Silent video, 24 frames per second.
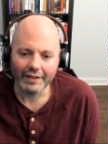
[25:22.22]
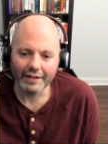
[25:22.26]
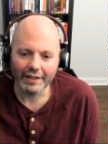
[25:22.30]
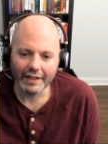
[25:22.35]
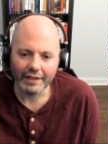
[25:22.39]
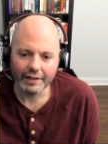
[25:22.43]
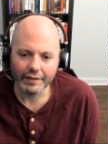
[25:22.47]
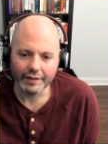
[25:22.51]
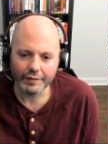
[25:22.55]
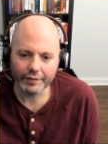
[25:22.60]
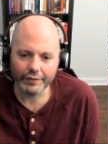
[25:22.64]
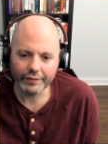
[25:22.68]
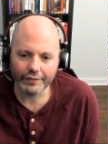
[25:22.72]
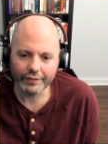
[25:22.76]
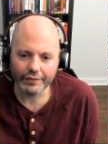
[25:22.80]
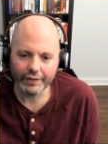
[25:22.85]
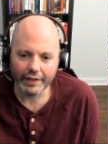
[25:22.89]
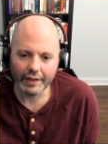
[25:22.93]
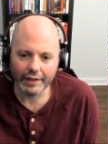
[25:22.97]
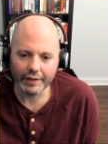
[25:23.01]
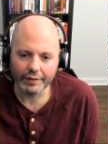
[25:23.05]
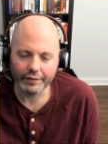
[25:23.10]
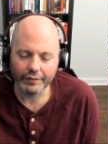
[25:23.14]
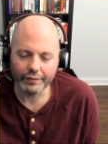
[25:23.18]
if
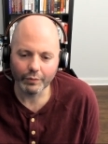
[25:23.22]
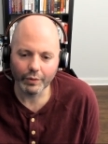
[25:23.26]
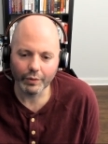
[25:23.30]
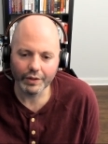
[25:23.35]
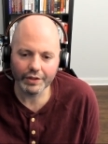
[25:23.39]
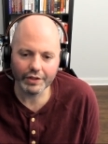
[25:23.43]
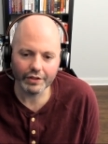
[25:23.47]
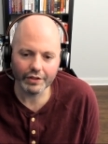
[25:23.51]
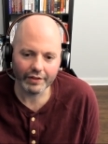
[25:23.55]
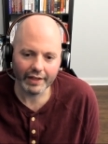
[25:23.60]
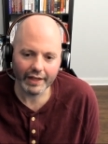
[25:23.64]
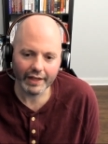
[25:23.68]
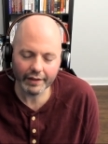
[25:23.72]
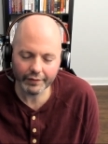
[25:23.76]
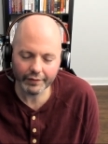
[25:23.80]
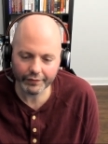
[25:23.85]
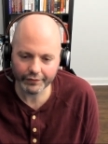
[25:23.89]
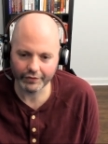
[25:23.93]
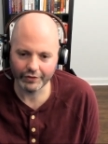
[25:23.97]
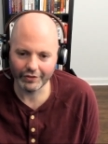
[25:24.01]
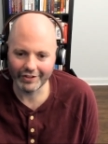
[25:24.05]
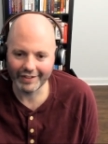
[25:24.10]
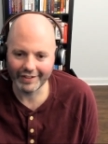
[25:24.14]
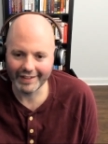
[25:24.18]
what you're
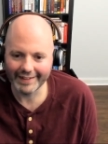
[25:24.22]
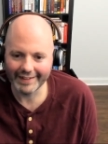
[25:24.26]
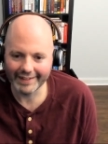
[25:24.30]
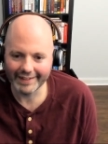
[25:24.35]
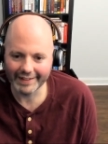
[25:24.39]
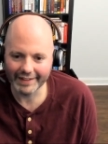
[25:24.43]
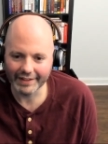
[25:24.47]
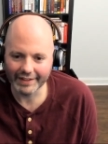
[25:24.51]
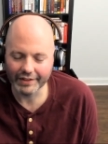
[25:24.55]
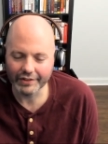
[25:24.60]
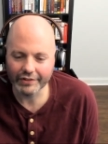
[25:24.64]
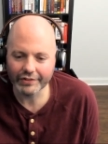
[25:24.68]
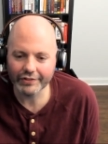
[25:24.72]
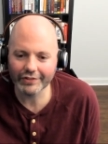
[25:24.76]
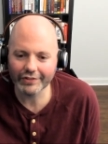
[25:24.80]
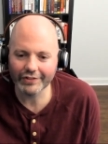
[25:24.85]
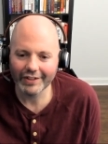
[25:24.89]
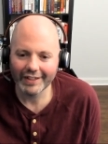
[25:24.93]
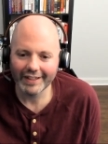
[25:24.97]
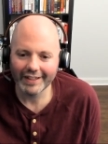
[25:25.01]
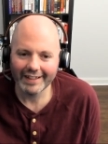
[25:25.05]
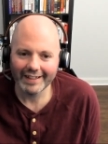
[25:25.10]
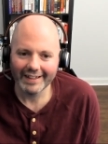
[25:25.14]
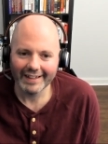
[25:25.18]
after is
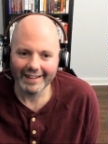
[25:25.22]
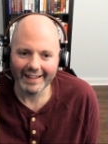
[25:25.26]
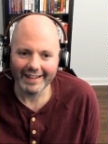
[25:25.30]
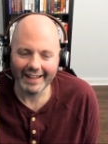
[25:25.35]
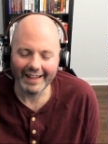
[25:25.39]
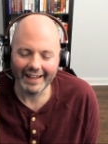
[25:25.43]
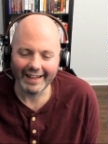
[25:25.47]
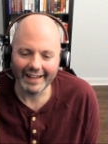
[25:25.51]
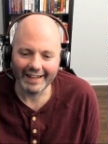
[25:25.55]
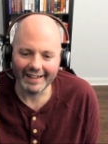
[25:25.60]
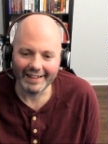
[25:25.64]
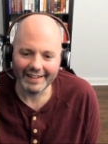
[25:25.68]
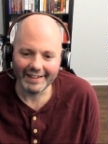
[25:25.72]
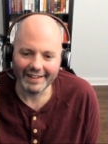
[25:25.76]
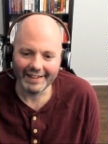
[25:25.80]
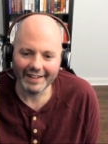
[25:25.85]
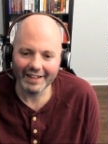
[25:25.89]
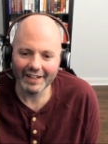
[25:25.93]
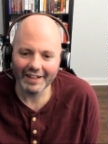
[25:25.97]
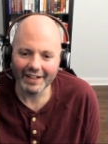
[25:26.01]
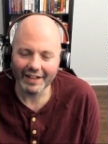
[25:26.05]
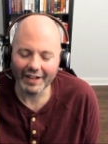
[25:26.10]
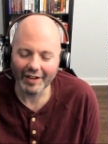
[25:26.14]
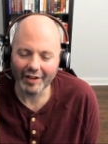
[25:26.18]
a
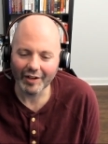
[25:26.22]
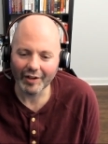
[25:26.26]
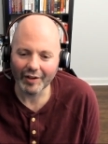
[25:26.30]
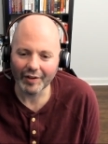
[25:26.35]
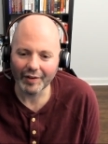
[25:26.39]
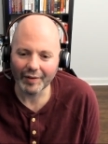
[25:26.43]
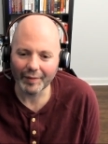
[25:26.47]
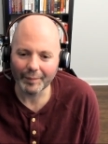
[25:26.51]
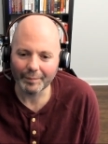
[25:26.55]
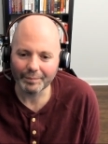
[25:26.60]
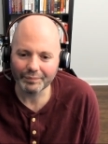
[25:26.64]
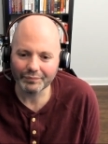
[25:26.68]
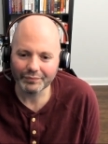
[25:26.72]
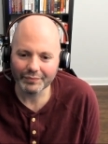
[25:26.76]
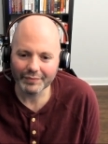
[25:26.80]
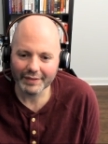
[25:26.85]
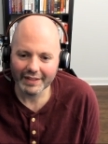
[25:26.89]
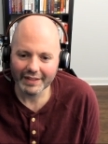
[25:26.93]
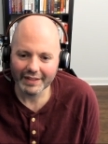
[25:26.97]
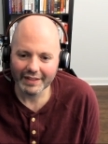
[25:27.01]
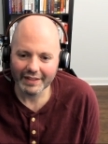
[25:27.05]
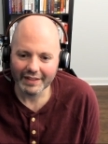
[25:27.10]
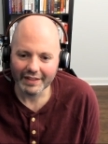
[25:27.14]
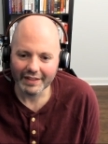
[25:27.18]

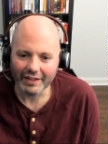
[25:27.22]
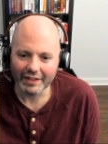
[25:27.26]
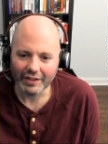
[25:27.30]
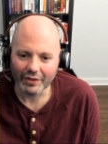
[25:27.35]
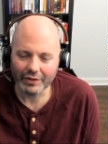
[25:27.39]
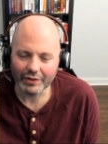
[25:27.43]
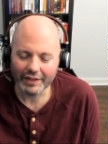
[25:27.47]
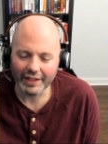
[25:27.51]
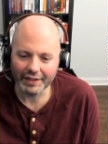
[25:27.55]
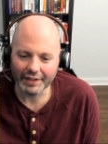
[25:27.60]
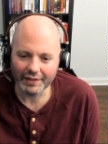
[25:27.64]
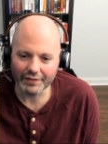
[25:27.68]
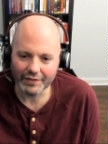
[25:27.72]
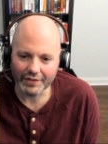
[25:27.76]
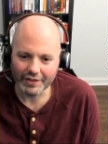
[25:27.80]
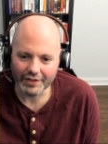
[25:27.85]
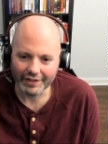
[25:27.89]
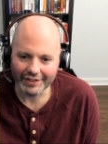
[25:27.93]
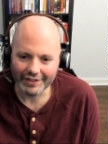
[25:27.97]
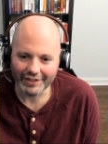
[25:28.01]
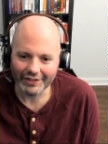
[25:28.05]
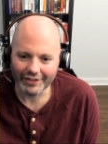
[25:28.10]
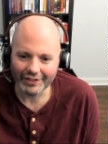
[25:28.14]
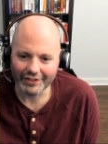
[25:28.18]
kind of
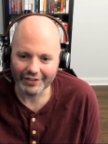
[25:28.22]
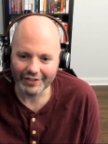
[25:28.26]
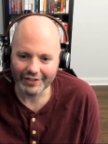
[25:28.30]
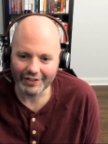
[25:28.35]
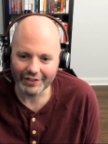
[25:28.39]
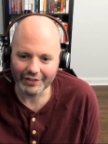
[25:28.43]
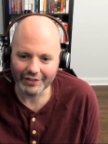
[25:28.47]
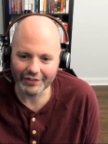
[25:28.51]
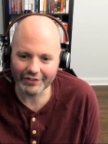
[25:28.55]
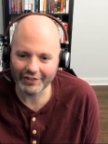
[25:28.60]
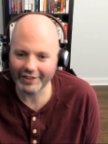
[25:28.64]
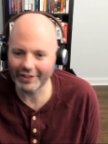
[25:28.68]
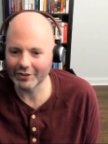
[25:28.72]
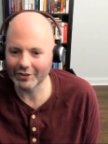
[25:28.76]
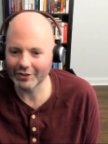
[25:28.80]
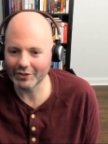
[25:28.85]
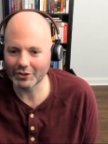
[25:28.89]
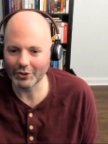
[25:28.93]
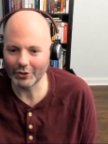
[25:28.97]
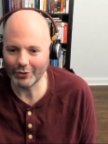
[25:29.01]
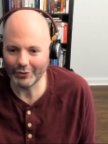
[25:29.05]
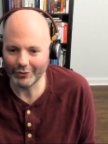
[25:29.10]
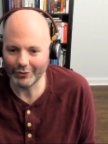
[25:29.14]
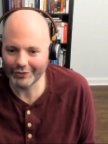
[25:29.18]
your Xeon
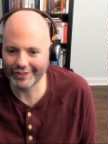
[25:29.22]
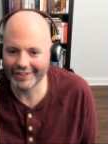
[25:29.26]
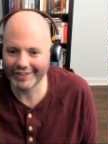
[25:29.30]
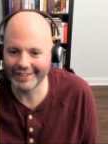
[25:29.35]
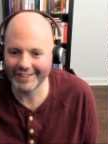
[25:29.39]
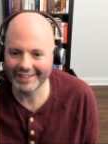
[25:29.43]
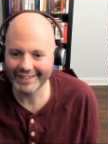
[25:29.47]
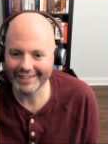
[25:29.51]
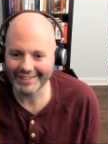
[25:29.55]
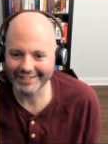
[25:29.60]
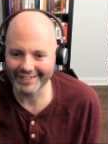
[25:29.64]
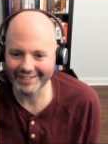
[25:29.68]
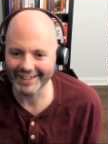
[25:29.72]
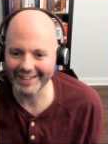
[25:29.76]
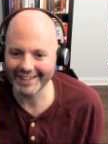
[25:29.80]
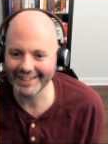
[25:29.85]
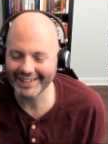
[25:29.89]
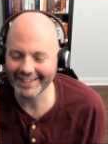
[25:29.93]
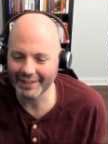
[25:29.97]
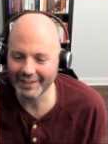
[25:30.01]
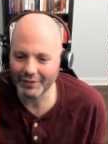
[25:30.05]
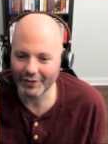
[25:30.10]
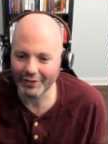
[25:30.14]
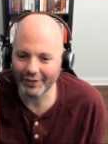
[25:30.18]
Gold,
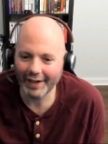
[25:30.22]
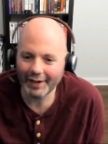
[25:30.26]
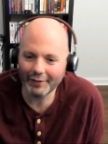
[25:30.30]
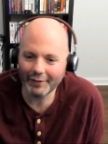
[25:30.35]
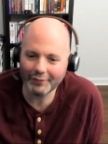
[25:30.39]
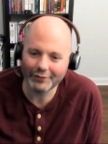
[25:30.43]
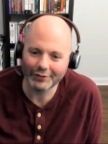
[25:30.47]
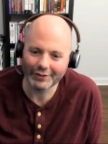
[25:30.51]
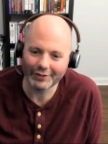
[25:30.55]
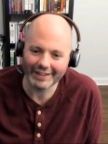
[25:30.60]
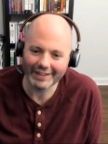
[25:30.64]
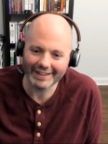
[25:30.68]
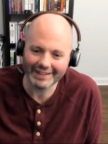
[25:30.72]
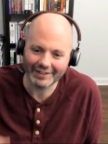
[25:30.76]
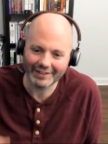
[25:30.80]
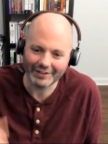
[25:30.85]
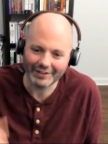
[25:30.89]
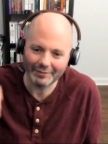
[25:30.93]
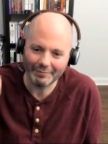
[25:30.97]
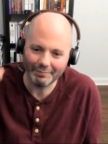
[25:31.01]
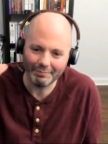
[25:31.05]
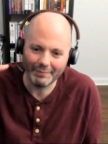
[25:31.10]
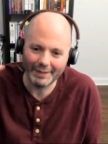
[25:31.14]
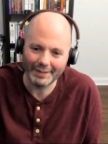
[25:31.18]
right? If you're after like
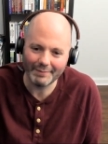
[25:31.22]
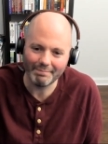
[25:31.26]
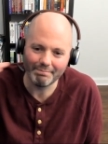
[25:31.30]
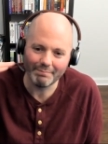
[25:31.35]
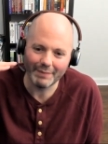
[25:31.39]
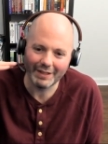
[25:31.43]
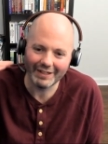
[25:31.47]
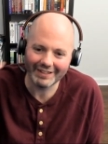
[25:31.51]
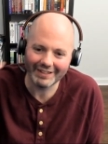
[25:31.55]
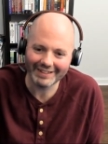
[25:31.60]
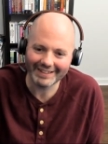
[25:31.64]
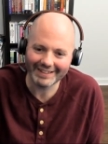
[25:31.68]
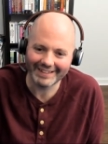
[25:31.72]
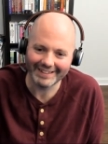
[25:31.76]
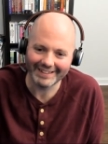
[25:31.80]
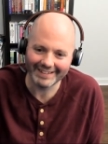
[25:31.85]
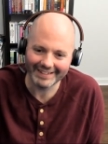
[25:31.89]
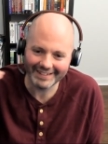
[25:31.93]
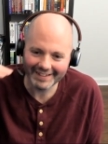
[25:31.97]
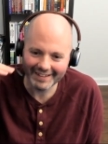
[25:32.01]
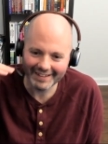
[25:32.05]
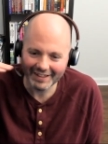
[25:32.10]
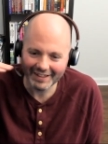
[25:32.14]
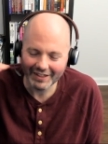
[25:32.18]
your
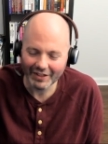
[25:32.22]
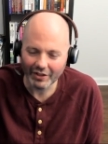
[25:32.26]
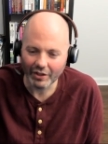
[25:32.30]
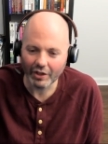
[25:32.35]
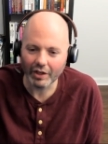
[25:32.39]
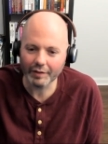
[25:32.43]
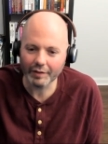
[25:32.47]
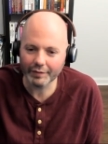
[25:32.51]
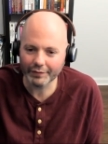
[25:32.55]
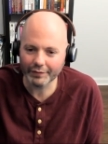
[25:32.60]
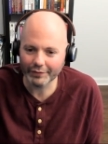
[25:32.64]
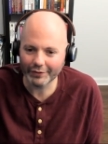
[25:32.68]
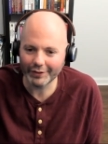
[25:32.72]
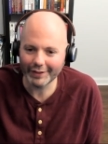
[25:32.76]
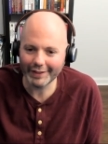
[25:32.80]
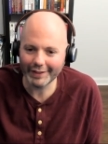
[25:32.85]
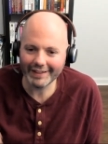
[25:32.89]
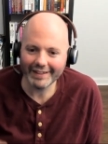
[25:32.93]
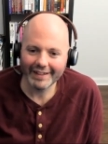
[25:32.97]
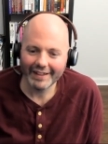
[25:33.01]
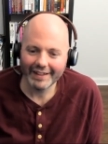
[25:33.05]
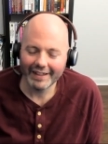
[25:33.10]
mid-market offering,